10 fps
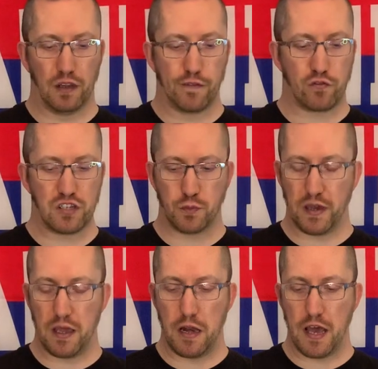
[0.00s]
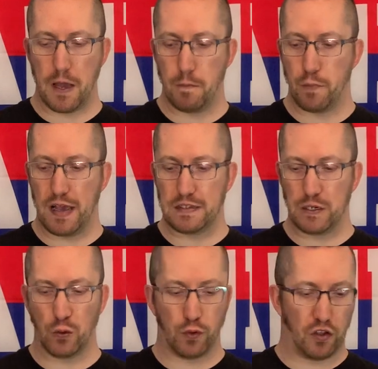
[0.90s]
liveries being
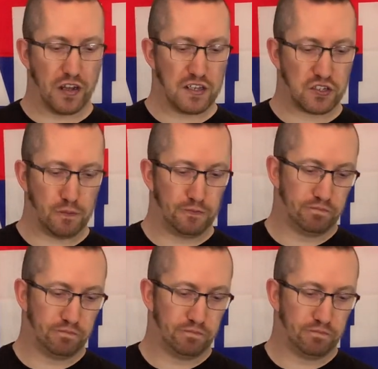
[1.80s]
painted up on this.